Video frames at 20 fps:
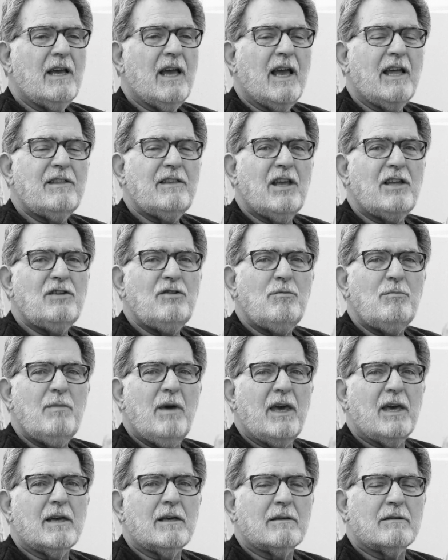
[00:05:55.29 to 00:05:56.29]
And then you
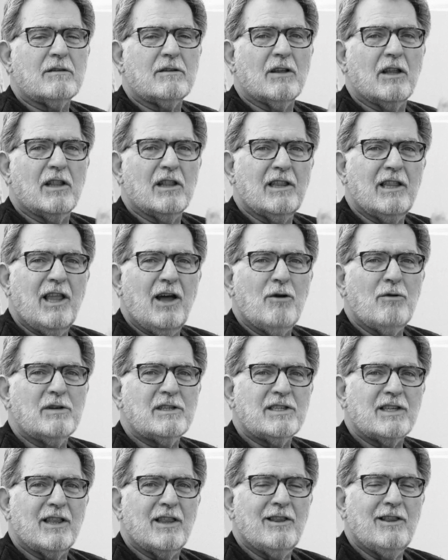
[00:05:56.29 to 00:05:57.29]
make the
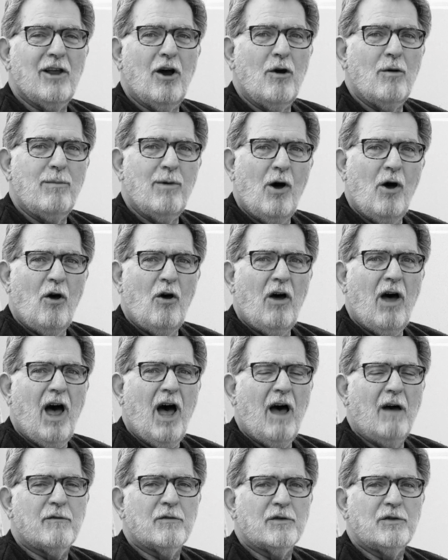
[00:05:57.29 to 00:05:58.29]
lowest lowball
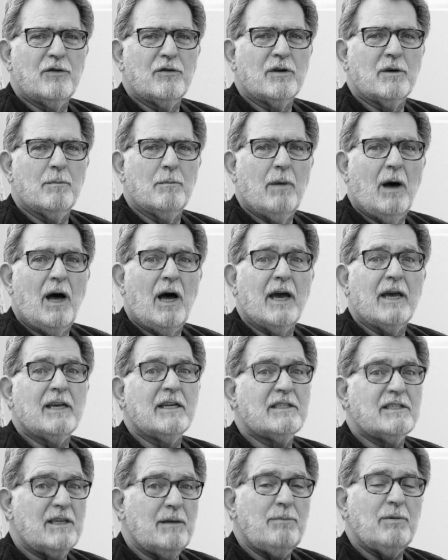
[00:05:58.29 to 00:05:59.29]
offer you can buy.
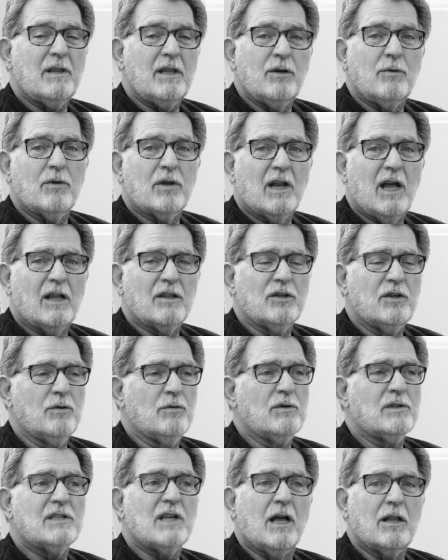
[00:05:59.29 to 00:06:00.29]
And typically what I'll
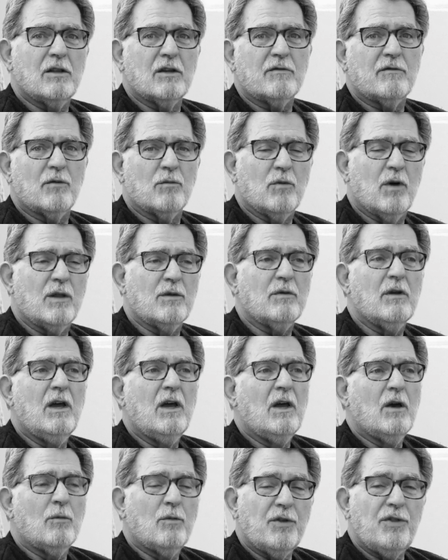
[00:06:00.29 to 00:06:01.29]
do is I'll look for one
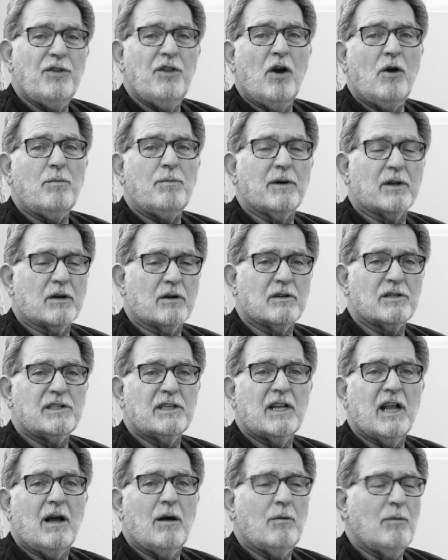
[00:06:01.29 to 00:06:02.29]
with no bidders
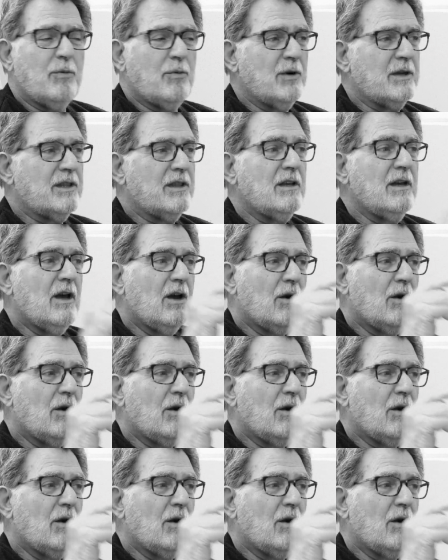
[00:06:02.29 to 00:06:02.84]
and I'll put